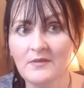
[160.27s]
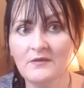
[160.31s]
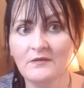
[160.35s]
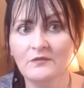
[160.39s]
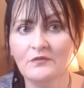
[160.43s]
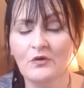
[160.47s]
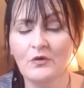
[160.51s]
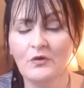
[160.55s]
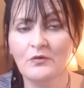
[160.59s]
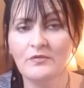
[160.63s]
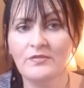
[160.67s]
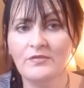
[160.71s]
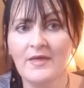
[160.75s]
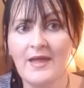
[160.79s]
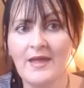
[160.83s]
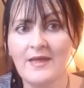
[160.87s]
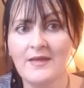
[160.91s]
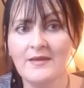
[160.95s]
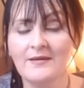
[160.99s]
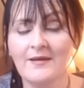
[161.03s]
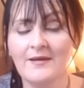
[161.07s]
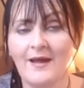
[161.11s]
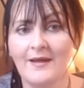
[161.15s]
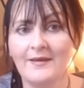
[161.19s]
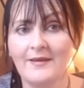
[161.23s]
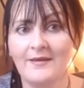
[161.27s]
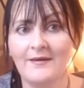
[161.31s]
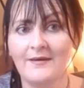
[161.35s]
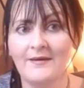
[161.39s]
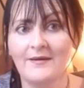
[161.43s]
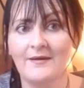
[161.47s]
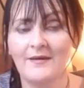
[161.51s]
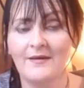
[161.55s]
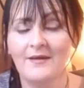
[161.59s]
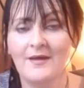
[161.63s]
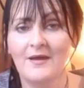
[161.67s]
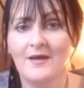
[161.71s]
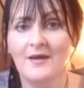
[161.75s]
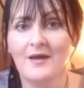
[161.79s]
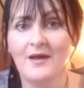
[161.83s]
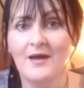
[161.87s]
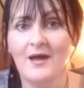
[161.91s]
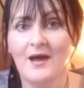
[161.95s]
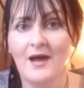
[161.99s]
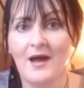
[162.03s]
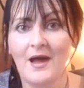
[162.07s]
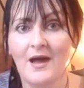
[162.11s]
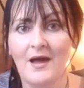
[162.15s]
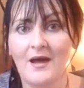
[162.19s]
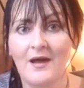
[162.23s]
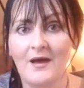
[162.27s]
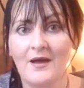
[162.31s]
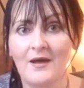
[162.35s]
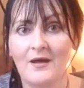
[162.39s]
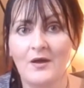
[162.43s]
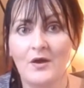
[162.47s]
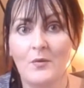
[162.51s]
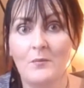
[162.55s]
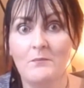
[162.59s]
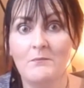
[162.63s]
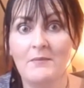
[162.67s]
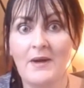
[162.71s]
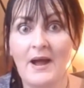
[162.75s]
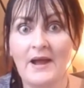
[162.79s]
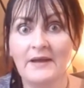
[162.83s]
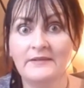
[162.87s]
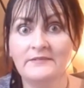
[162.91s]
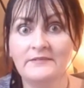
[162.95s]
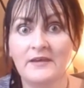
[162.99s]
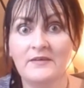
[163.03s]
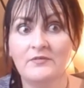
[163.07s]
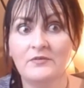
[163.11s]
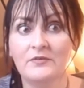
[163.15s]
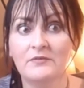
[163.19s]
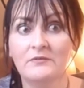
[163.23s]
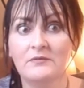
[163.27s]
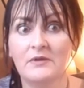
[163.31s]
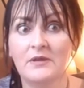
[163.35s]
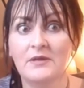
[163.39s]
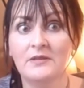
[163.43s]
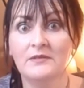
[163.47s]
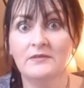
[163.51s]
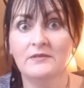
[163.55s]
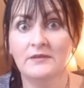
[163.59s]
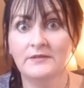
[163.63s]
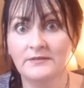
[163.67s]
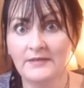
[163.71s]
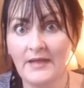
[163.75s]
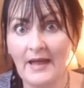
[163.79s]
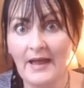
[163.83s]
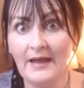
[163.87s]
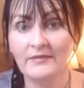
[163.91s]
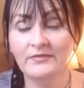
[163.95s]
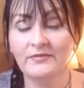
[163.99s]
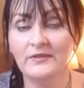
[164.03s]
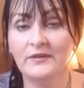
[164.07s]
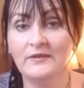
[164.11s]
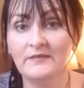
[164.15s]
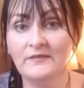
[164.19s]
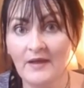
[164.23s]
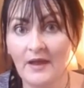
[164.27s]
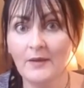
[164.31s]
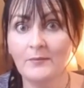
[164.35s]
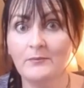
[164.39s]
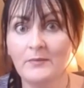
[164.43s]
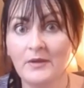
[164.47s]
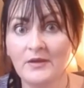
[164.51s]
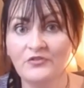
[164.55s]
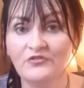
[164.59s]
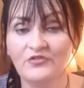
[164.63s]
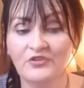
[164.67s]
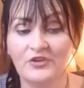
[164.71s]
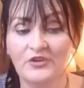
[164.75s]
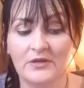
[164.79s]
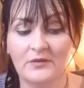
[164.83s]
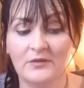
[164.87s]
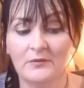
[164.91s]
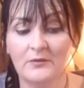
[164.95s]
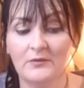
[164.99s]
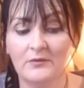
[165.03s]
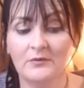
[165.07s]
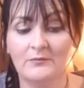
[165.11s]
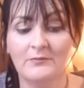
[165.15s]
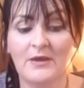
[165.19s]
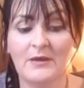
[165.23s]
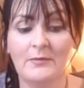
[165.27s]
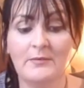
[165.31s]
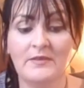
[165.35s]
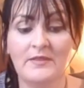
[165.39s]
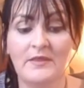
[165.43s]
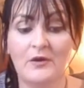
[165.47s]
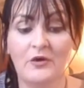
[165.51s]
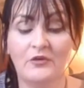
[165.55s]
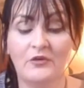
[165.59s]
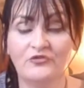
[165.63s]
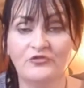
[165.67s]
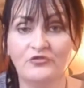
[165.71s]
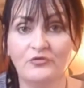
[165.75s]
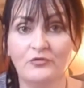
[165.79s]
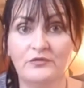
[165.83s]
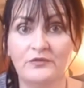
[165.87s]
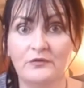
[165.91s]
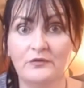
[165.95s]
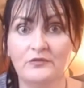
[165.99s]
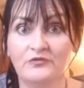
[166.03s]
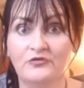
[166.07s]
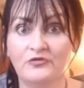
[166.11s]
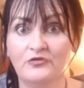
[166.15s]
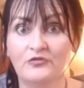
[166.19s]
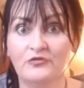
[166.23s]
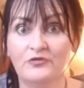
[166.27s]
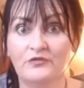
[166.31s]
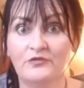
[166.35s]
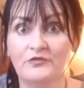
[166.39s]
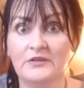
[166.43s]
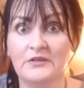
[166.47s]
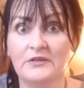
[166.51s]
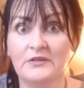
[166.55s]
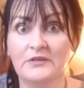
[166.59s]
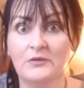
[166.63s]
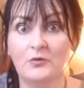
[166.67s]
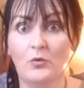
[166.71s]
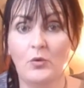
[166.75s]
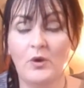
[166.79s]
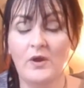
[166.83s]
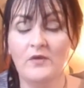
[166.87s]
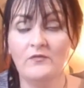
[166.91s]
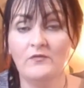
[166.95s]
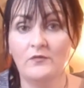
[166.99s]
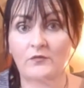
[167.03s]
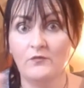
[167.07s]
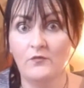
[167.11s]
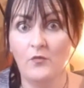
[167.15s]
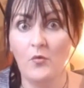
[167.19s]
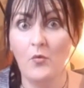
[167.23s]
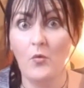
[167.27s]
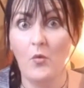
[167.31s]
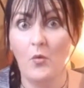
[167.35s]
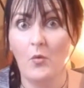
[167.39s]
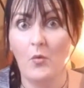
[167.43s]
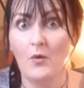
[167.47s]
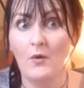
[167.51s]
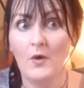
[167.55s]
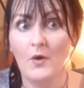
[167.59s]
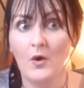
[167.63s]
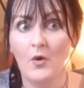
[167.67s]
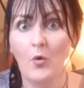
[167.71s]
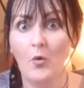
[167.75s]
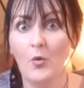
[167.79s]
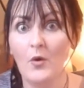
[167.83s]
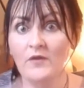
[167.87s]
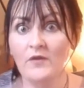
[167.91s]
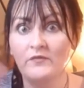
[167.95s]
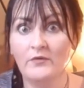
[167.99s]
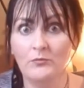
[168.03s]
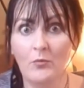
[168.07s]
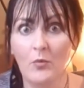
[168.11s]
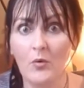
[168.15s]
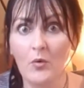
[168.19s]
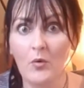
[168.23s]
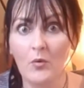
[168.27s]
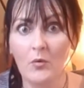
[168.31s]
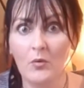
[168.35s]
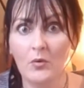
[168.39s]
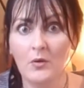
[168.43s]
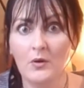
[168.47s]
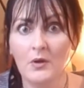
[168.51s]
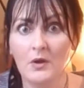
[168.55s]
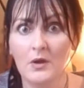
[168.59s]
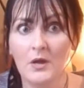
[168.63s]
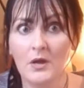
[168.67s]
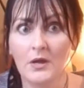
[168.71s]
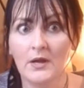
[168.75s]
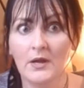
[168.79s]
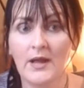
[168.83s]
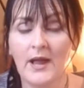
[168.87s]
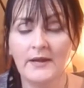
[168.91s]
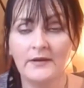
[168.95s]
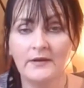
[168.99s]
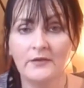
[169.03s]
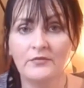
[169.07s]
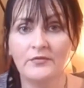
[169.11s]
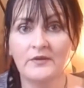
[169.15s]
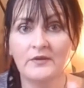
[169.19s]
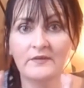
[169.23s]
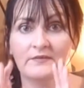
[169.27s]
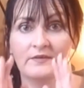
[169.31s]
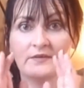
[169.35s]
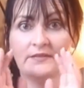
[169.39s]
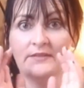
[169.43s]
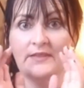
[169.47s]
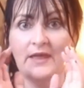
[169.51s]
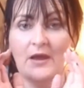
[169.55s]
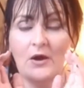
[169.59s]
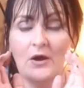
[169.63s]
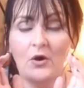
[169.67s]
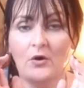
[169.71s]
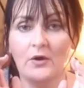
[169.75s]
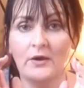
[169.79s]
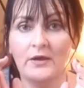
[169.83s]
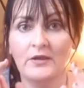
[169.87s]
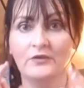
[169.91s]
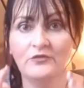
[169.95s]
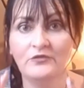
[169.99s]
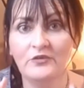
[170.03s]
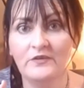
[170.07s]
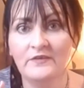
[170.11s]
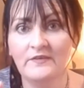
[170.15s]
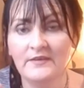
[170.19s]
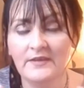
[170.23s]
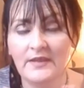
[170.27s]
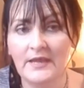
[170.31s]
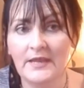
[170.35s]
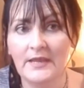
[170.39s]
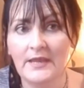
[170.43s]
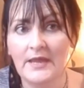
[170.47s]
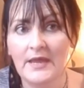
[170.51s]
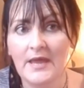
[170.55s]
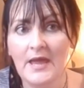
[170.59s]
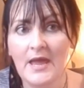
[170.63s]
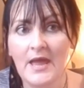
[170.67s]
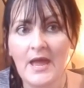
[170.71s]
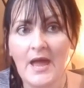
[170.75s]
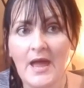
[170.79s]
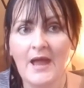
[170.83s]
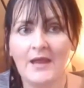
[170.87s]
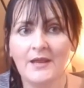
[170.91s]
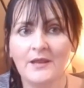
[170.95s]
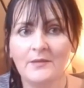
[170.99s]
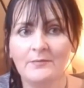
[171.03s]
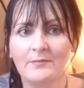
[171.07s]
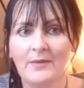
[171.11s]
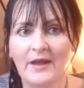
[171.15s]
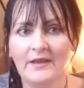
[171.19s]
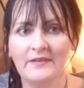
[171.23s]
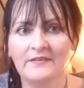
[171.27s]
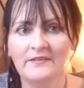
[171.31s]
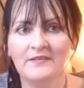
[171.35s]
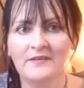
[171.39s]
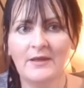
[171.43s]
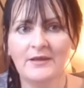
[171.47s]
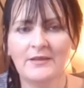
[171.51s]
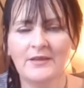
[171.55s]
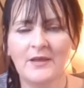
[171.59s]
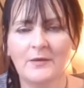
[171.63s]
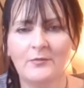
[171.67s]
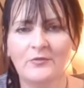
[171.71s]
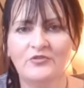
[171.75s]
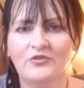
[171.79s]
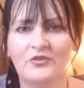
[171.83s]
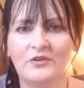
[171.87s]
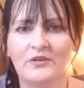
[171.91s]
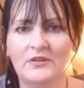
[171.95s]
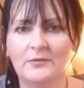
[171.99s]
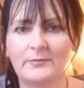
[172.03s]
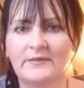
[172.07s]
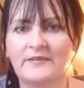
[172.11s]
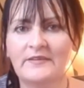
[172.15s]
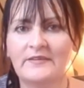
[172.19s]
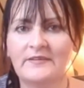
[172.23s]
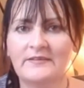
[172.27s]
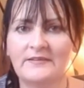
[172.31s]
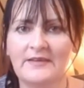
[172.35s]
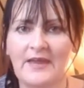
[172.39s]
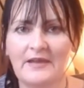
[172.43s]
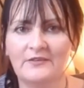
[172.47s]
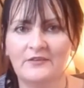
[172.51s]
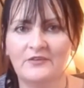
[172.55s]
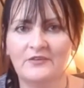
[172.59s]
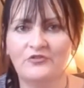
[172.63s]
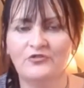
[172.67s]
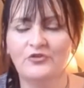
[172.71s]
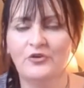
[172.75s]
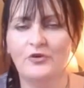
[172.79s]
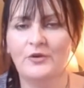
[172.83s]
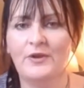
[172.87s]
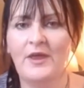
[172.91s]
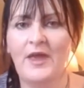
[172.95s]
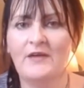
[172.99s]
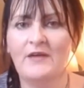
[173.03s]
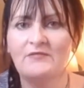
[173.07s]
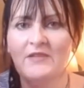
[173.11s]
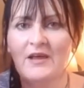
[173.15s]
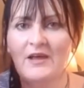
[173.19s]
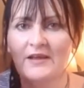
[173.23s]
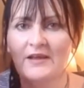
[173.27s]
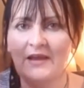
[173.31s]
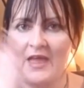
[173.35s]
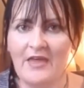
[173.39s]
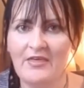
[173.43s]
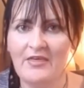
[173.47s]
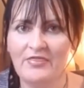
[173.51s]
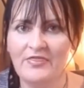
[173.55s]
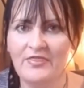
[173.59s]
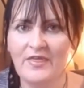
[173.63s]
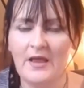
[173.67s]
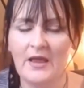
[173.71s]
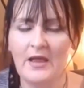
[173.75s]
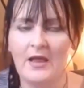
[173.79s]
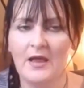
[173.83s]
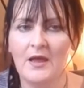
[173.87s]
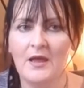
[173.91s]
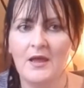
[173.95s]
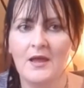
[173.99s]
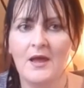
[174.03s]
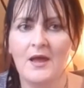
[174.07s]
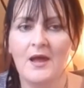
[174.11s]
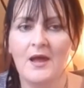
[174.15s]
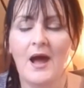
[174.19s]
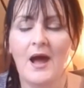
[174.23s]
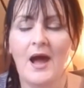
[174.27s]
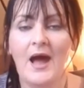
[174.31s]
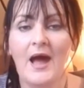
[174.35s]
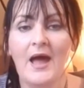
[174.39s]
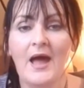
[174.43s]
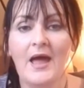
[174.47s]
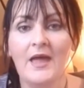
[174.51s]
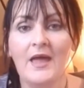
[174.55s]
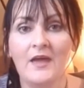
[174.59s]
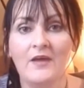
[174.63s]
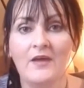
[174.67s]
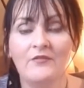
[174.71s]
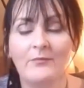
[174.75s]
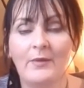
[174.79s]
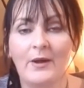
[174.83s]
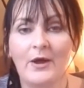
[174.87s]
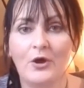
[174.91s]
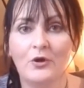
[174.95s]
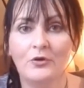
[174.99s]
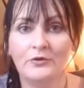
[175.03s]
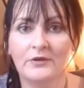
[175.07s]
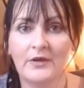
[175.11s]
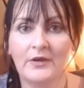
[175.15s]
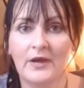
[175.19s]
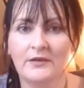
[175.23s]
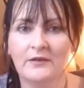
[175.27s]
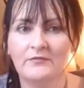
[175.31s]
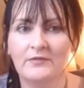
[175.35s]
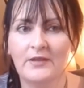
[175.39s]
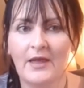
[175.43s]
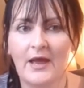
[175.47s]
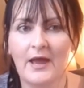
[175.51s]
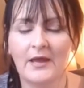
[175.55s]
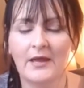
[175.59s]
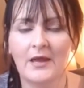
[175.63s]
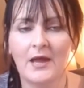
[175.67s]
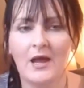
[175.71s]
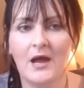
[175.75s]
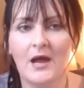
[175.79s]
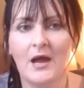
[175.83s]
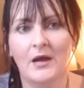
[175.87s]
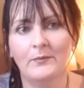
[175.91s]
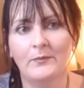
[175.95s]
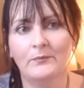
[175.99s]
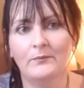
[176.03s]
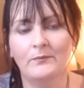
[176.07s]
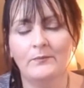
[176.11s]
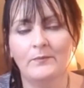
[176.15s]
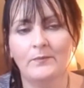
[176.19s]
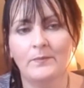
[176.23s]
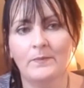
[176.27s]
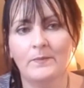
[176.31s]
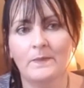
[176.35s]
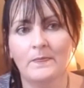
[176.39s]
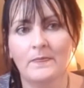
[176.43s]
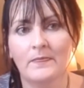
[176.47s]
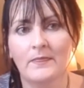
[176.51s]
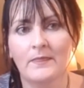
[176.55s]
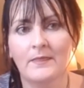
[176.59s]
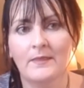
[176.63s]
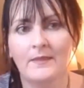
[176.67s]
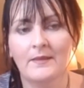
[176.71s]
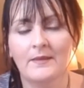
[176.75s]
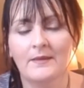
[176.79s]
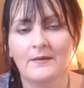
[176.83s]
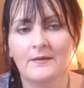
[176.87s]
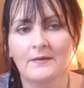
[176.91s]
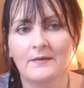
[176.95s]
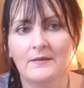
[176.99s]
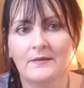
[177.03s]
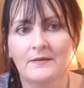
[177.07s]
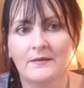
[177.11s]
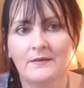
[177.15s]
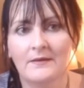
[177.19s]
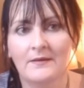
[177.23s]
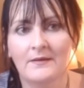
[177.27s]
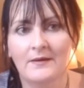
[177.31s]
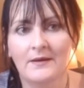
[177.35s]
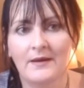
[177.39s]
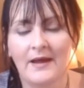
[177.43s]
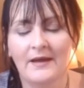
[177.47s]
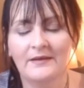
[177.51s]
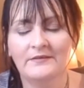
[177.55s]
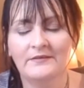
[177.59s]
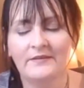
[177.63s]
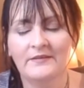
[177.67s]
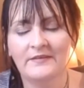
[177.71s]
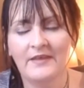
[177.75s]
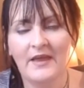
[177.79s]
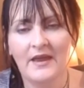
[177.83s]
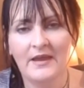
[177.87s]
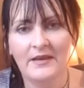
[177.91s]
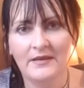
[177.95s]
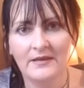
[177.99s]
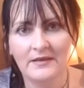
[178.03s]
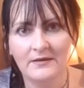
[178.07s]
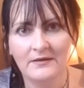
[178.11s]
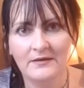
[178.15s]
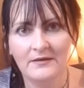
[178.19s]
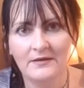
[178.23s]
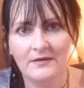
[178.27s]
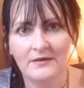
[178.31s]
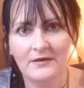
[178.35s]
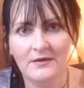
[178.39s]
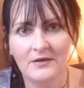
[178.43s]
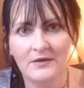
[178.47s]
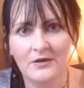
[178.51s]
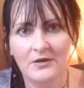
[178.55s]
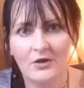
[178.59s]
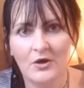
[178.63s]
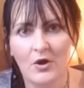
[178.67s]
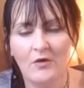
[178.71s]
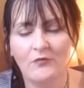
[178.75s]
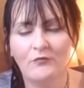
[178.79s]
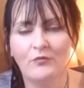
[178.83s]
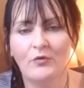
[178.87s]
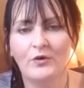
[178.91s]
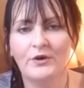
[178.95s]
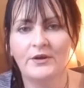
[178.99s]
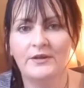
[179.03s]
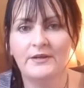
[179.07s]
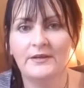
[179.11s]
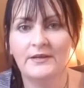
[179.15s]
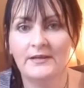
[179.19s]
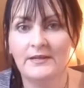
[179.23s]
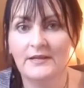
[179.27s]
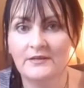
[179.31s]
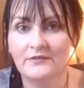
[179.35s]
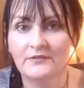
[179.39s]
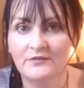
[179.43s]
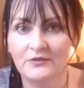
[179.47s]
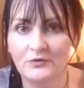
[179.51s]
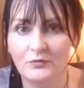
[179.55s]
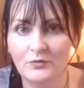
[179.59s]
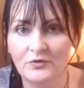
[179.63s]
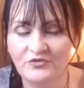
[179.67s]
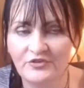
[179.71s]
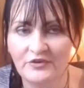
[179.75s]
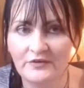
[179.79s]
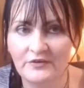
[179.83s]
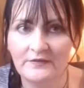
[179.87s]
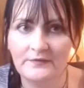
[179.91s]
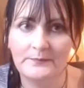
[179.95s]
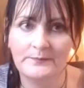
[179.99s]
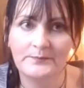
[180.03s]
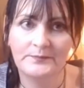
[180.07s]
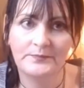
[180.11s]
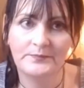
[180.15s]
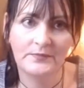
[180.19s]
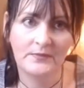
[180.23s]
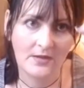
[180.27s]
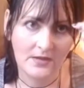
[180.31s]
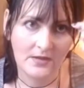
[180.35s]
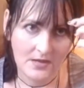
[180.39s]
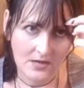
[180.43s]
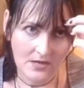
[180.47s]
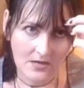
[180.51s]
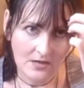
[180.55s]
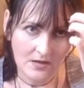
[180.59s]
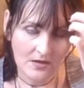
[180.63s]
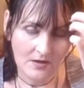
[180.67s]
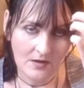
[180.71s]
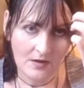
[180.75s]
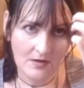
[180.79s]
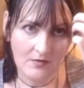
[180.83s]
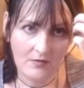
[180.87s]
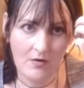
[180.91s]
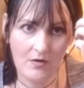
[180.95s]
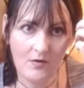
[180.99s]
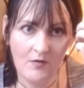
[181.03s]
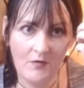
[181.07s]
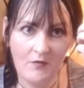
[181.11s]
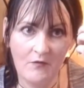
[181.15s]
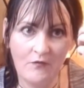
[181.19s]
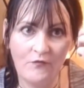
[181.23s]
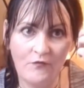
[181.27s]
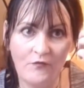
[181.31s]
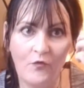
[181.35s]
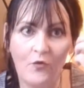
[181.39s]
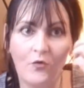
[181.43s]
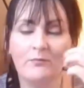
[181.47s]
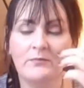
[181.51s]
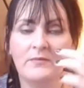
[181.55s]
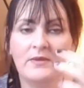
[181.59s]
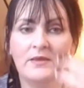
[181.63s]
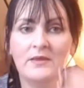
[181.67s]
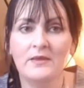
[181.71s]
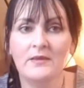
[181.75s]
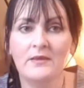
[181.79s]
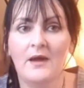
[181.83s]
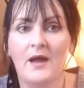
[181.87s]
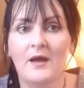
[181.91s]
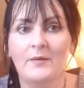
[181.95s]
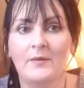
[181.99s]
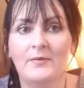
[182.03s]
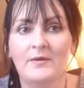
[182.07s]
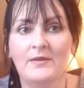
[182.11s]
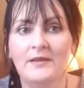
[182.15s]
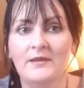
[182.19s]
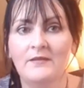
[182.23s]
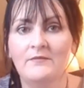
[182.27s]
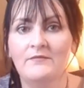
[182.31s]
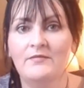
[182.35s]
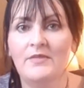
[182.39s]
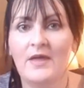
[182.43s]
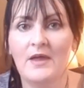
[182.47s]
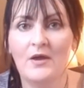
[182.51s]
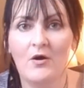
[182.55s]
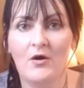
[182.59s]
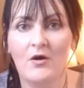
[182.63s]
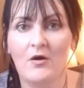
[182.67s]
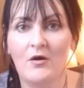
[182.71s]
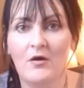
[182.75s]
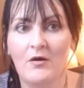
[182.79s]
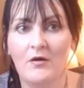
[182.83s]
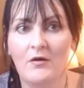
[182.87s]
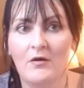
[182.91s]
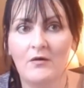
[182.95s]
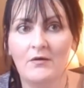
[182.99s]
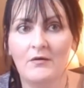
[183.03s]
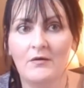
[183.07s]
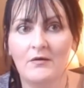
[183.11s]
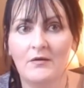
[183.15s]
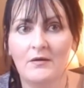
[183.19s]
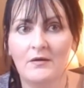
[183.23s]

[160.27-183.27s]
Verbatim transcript: So they kind of uh, might even in the nine things I'm mentioning, maybe there are two, two to three or even four or even more kind of things that they are interested in. And it might seem like, yeah, but you're a little bit scattered. You don't have like a thing. I have my own kind of like um, understanding of what an eclectic witch is for me, I believe they are,